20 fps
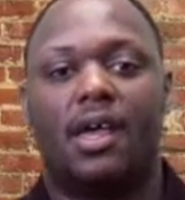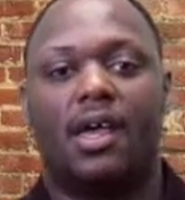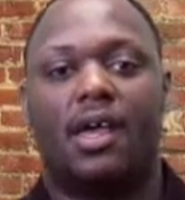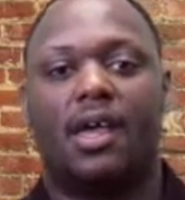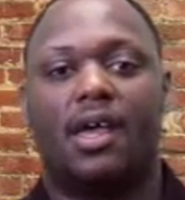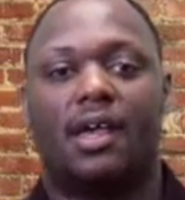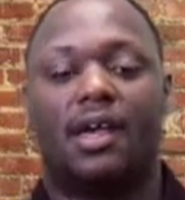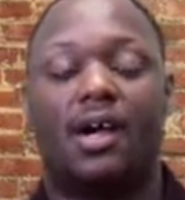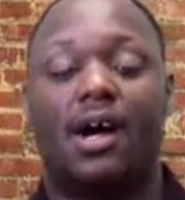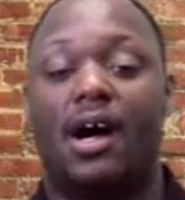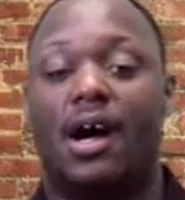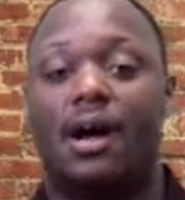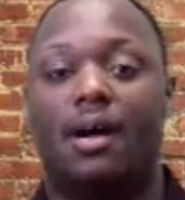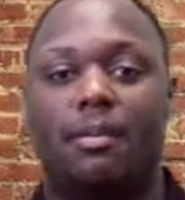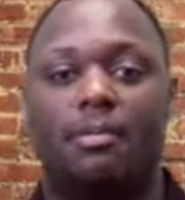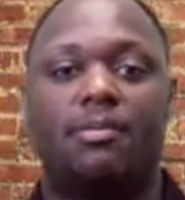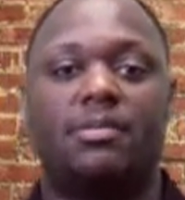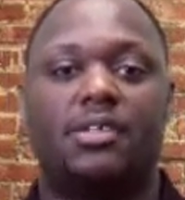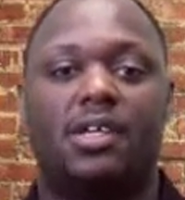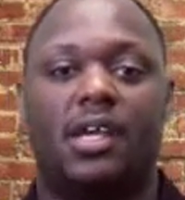He
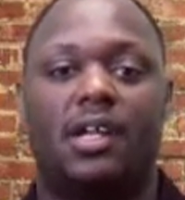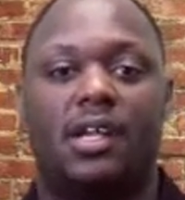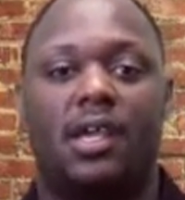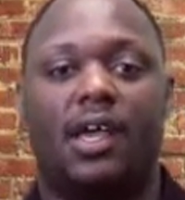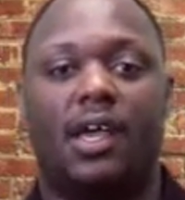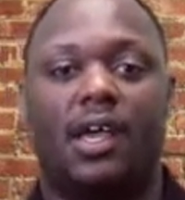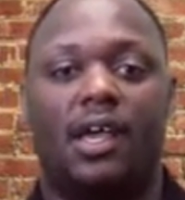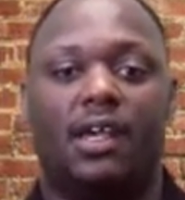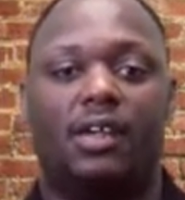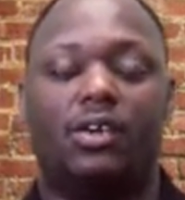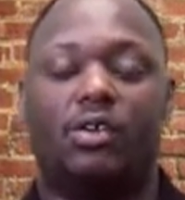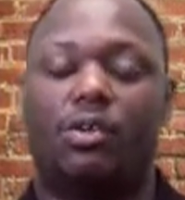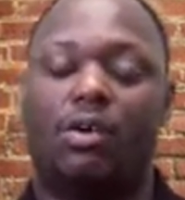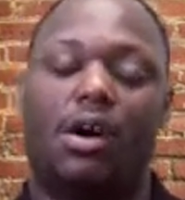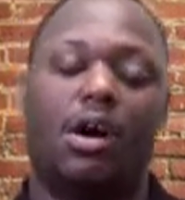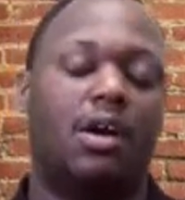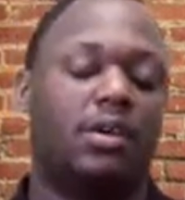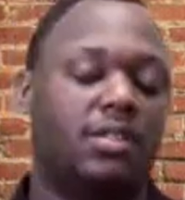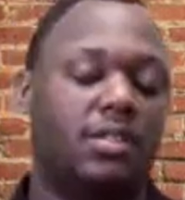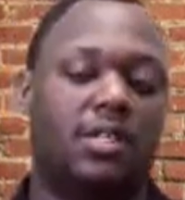comes and he
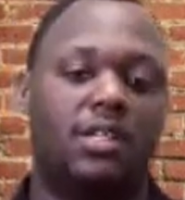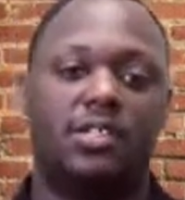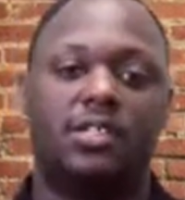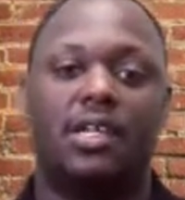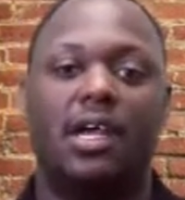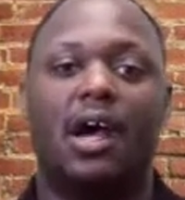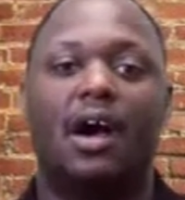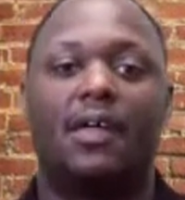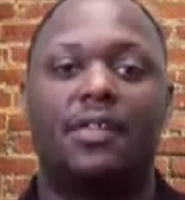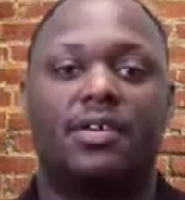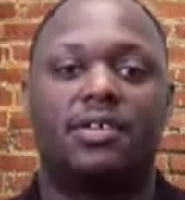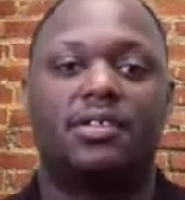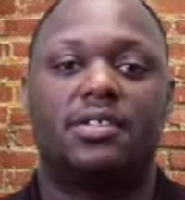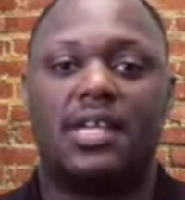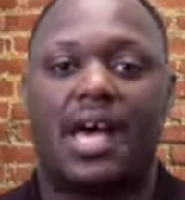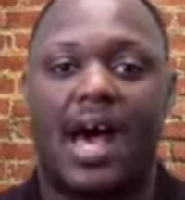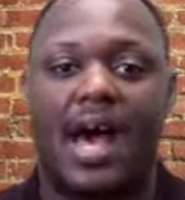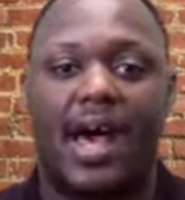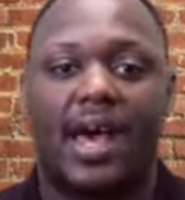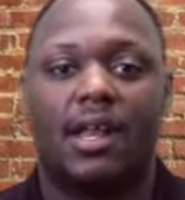crosses the other
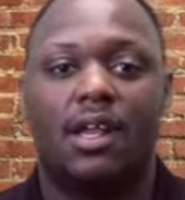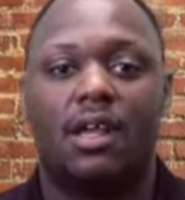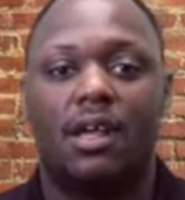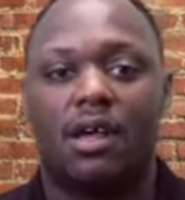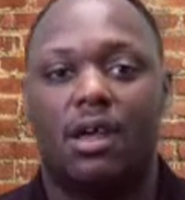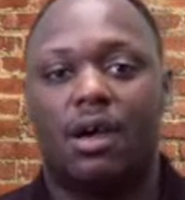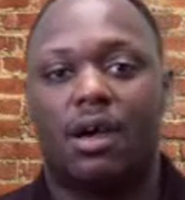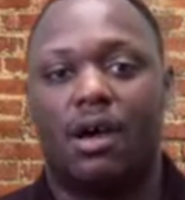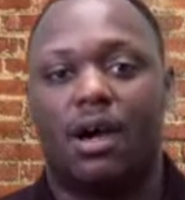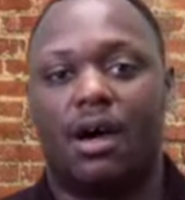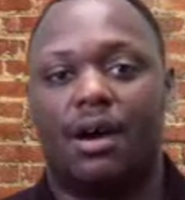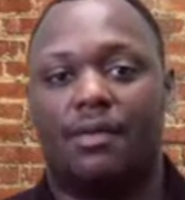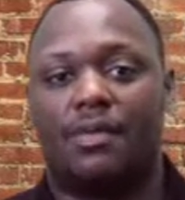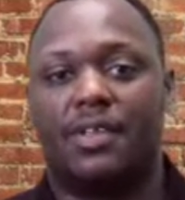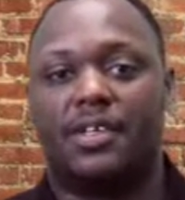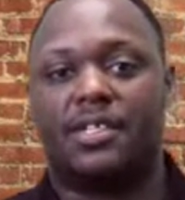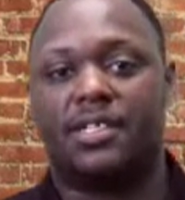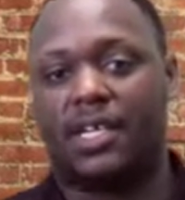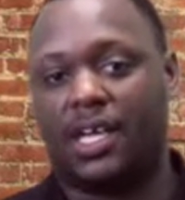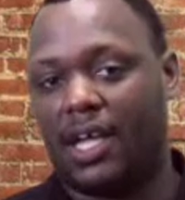side of
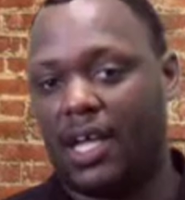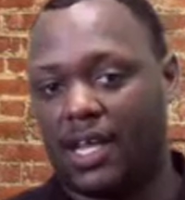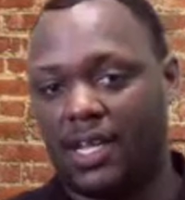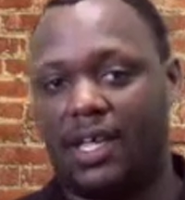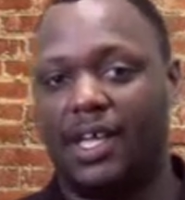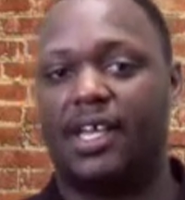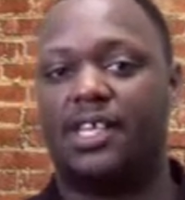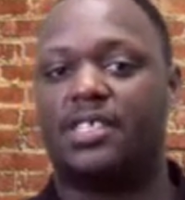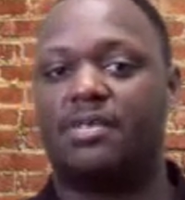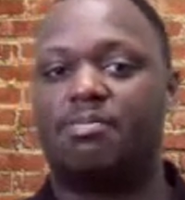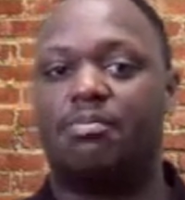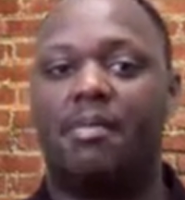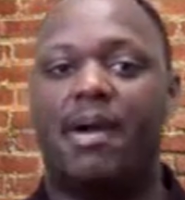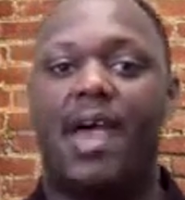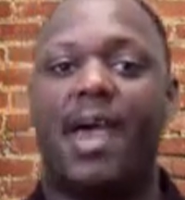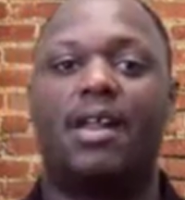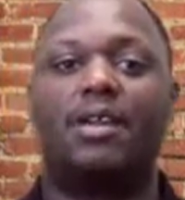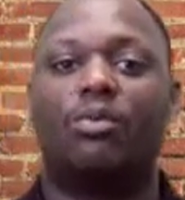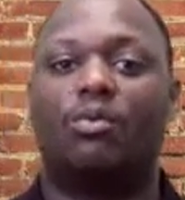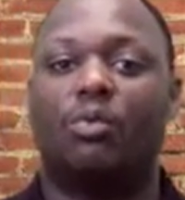the sea, and he's
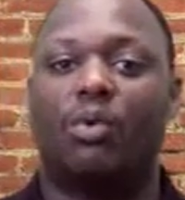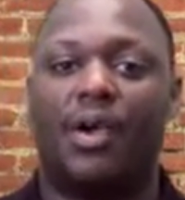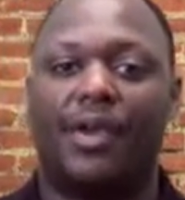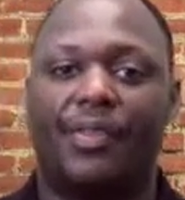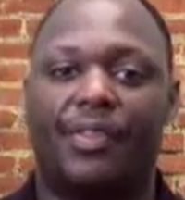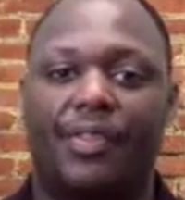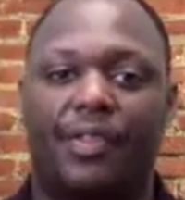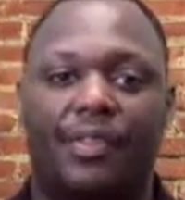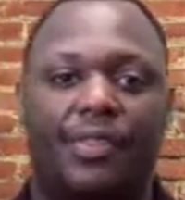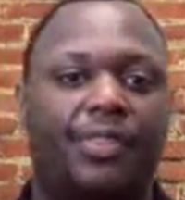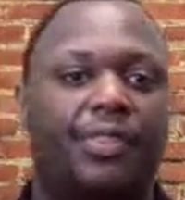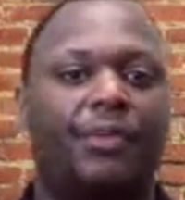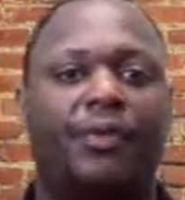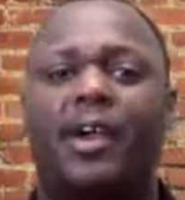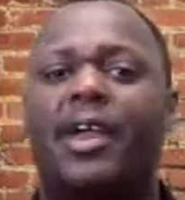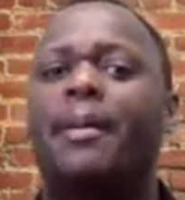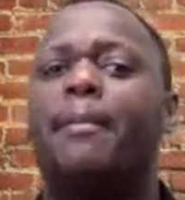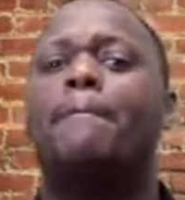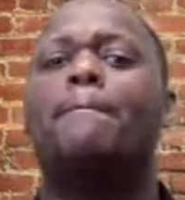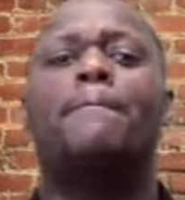met with
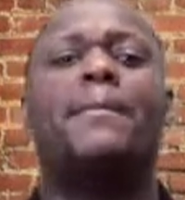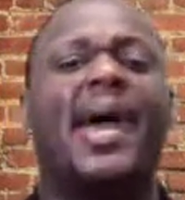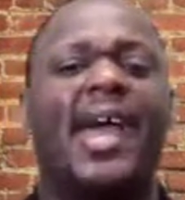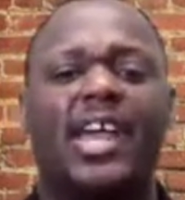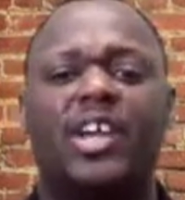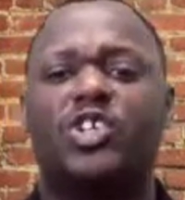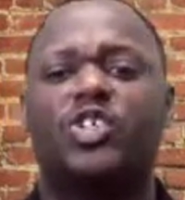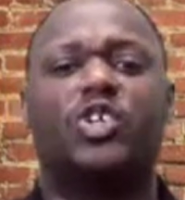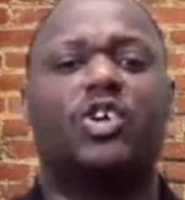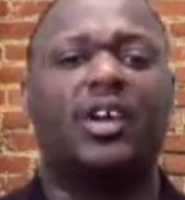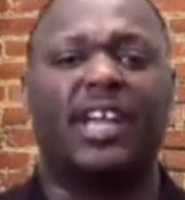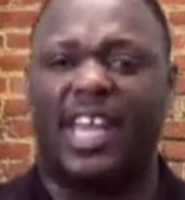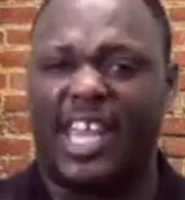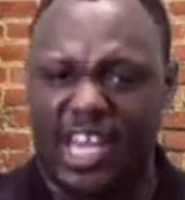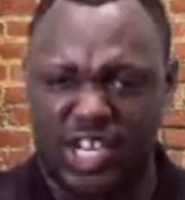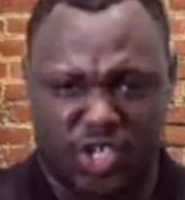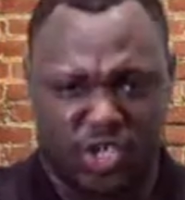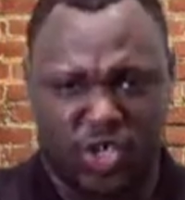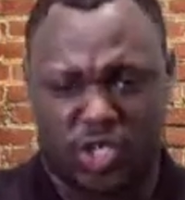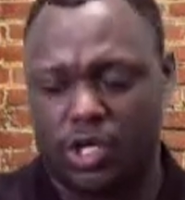three major
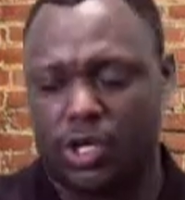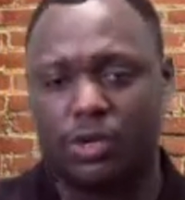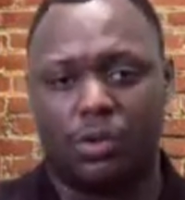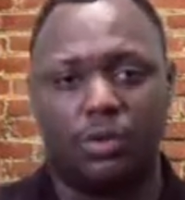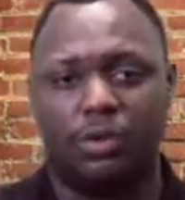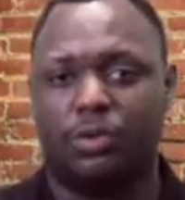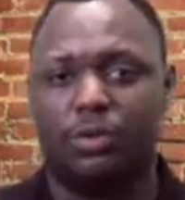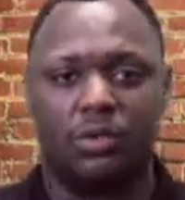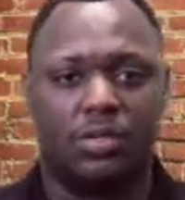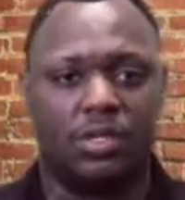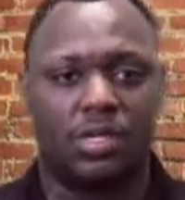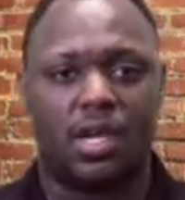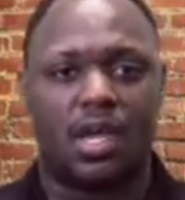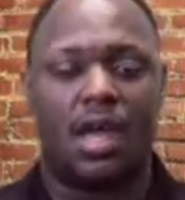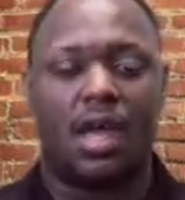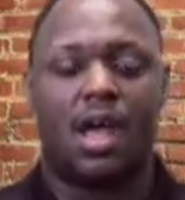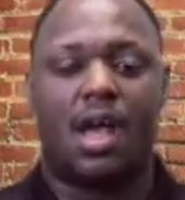issues.